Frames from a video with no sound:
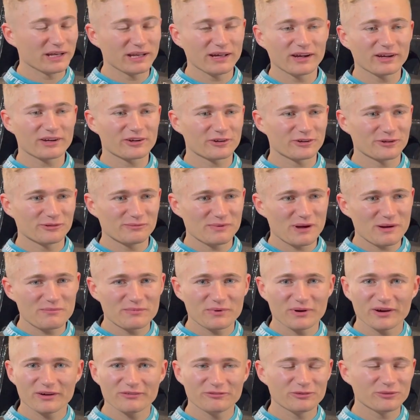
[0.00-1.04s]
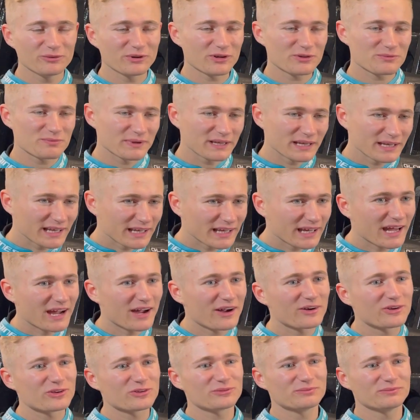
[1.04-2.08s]
I can remember, I've always been in the
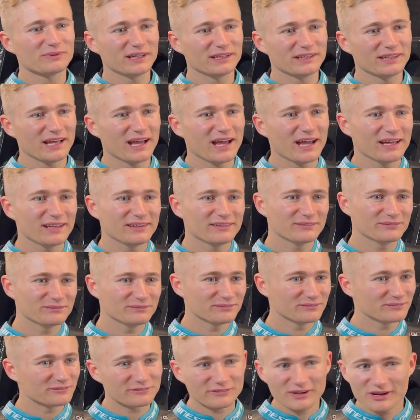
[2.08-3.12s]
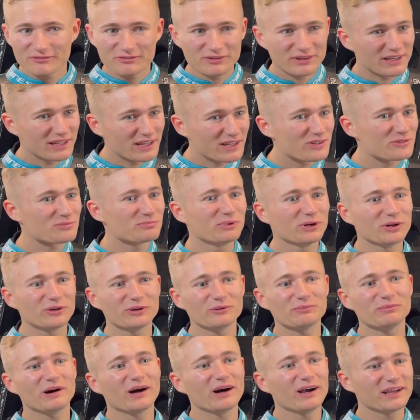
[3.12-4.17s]
garage with my dad and revving his
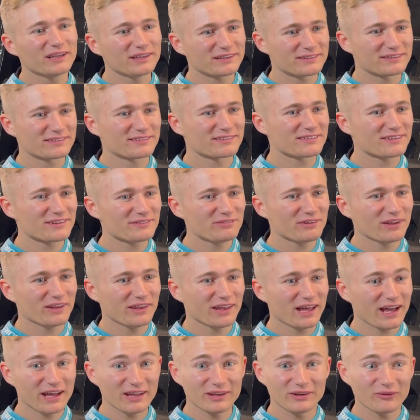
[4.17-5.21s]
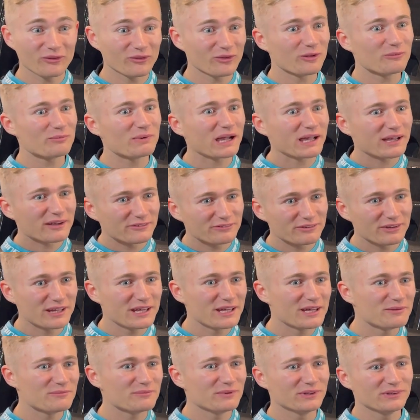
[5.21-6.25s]
motorbikes and stuff like that, and on the back of
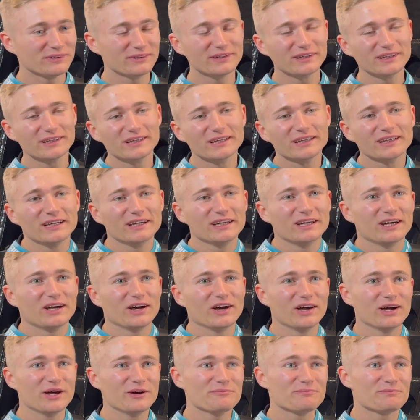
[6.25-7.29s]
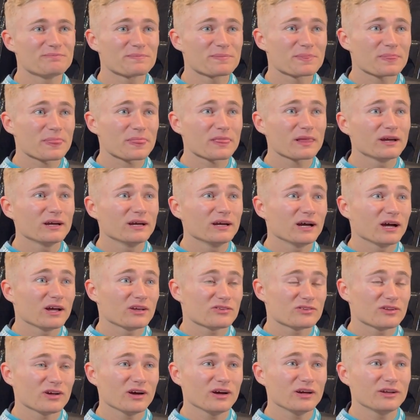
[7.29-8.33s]
him. And I
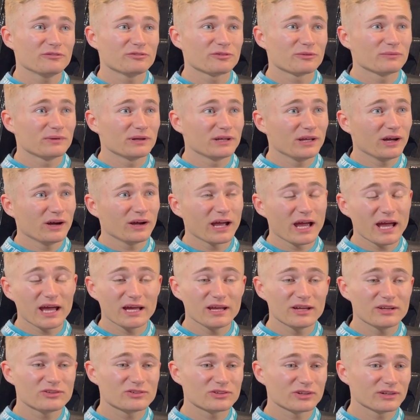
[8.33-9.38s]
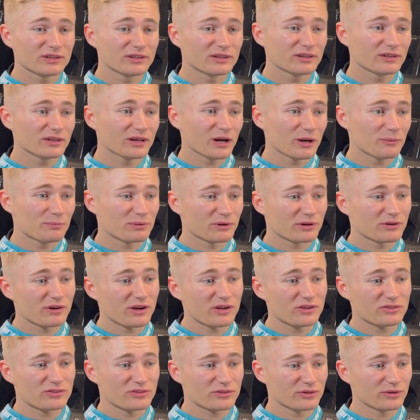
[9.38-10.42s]
started from a young age, and I
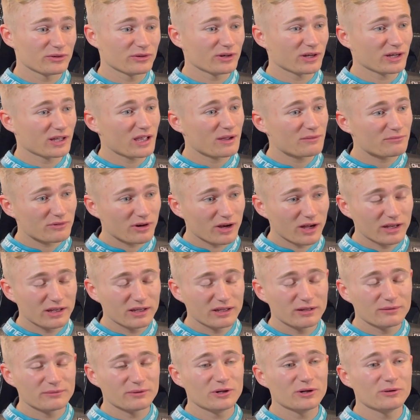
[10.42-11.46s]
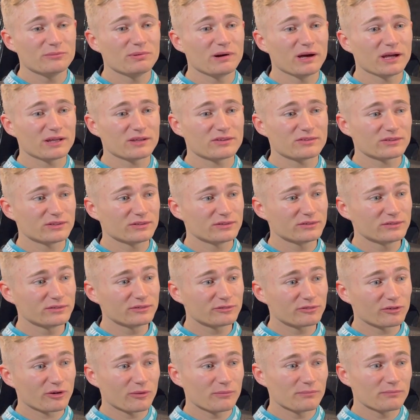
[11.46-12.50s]
progressed through. I kept riding the motorbikes, and
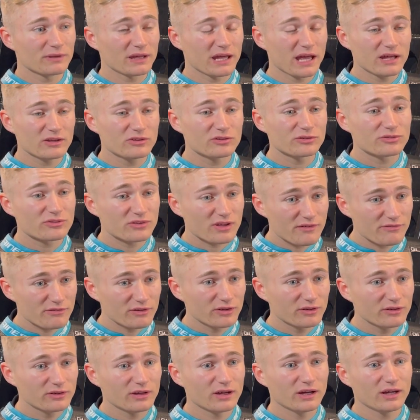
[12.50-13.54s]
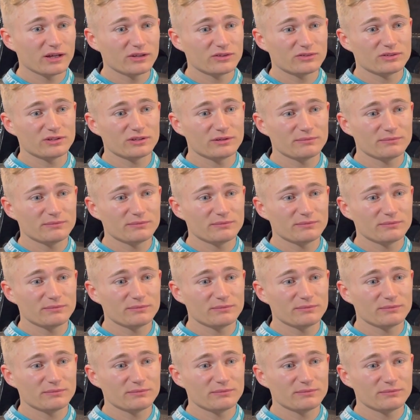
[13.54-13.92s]
from the age of 7, I actually